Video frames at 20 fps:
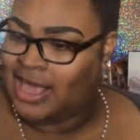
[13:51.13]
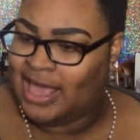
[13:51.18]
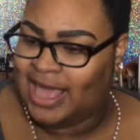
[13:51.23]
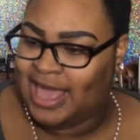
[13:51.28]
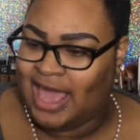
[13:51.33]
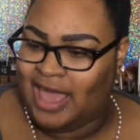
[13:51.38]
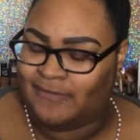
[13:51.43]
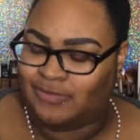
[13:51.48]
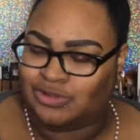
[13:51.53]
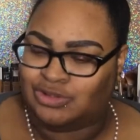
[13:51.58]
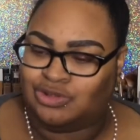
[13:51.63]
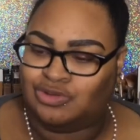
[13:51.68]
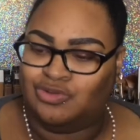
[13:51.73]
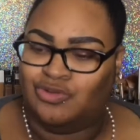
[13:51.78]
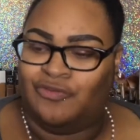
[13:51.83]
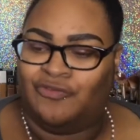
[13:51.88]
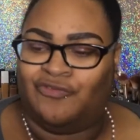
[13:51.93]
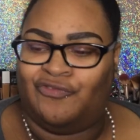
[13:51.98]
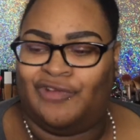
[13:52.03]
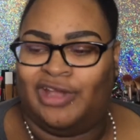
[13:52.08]
I have
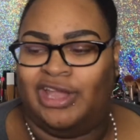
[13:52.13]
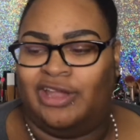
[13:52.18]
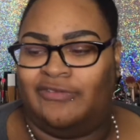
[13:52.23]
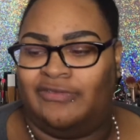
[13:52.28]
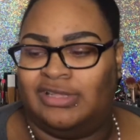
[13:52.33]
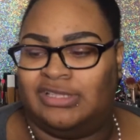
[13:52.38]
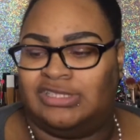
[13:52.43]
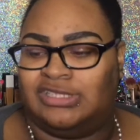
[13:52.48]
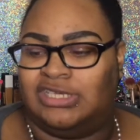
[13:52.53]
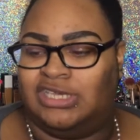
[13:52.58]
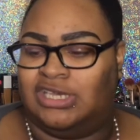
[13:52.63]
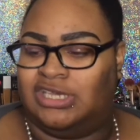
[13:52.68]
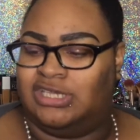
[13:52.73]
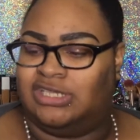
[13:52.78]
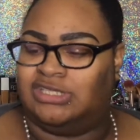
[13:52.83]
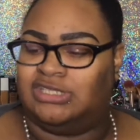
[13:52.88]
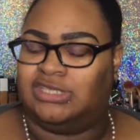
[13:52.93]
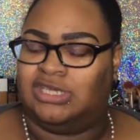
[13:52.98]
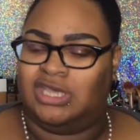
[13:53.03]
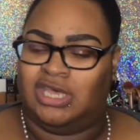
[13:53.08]
2
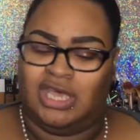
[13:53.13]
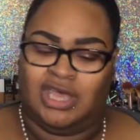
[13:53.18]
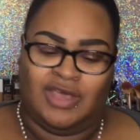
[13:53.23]
fragrances.